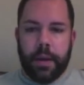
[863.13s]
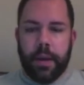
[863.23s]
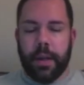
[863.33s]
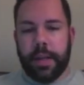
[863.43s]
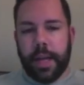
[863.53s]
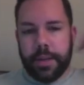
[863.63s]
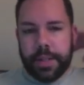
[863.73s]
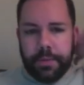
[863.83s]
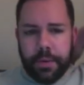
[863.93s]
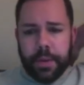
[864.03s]
Now,
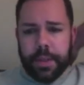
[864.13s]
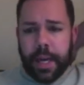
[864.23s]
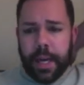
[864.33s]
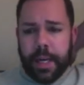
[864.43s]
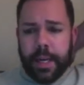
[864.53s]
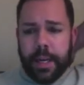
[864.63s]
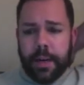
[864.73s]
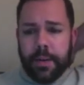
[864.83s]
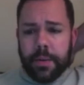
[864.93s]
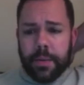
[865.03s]
this food and dining
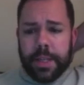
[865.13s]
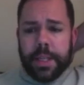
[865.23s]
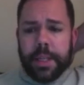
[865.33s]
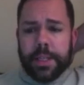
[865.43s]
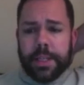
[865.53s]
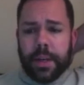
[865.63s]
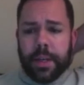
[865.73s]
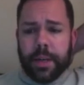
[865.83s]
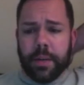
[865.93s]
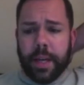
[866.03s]
here, the reason this is on
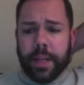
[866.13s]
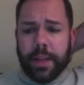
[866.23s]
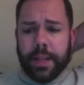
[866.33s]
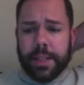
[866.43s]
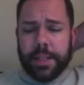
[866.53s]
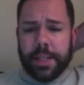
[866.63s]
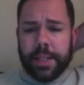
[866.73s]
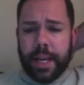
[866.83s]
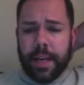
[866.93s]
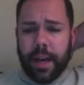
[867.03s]
here like this
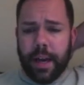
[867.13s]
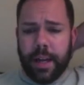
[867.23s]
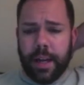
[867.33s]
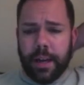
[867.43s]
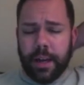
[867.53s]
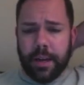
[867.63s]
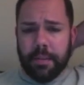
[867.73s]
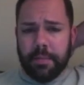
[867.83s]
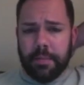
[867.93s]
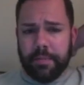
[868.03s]
and not
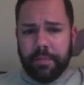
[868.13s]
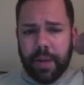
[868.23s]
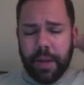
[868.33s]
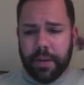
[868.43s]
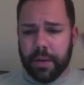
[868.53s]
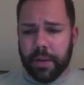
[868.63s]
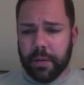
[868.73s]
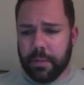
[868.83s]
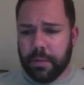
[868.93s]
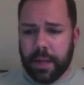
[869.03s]

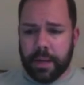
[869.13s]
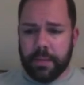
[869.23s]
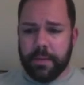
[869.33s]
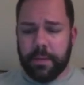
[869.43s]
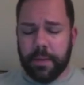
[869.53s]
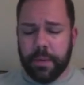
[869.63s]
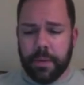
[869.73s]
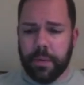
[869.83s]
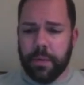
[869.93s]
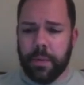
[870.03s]
under like
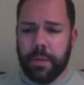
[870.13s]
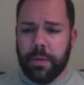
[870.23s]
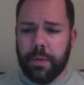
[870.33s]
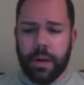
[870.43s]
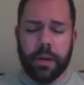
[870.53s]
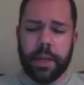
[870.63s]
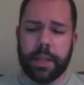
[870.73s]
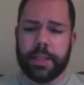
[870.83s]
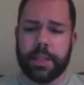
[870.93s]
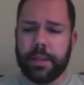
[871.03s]
food or
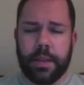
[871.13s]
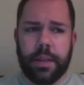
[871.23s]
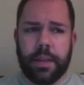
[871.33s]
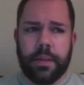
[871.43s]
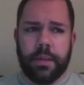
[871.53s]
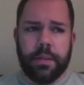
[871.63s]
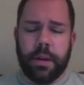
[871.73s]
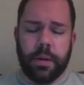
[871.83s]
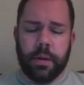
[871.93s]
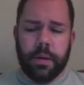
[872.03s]
like,
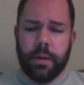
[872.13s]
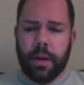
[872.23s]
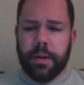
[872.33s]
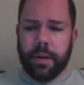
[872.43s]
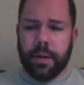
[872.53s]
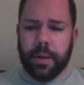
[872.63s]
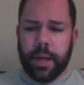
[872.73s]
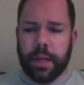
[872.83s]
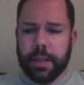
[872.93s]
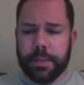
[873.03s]
yeah, or under
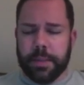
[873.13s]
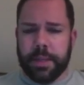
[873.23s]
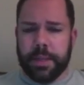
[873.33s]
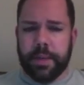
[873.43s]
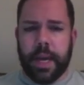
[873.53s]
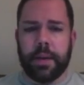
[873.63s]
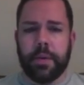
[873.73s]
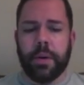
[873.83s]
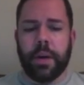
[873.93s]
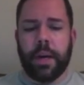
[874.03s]
like a specific
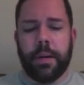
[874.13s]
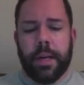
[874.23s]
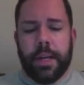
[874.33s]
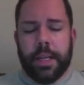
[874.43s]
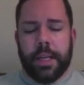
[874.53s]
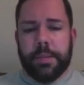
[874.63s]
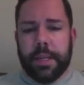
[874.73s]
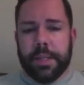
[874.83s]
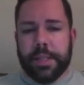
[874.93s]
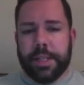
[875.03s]
category, is
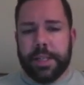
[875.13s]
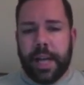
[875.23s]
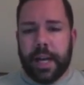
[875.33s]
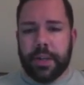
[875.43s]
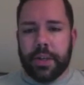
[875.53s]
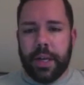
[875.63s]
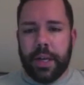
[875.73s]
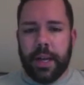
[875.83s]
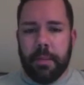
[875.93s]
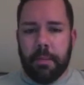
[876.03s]
because this is
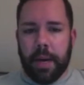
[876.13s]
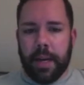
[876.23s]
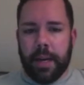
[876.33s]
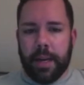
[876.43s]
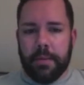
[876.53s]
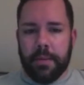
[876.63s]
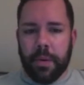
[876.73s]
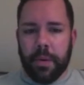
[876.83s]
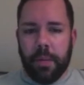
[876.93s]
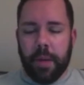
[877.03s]
actually my
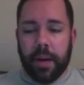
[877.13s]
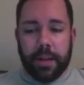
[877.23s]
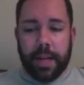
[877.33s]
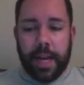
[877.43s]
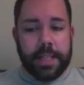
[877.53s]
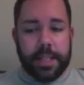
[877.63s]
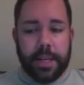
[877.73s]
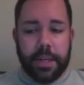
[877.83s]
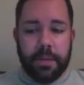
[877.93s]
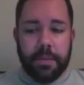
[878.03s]
food I bought at the gas
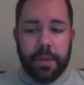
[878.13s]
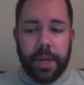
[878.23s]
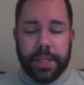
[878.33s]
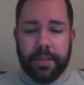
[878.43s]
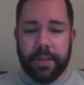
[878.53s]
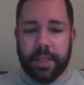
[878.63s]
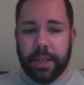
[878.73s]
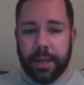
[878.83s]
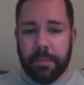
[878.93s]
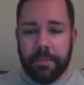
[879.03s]
station for Thanksgiving dinner.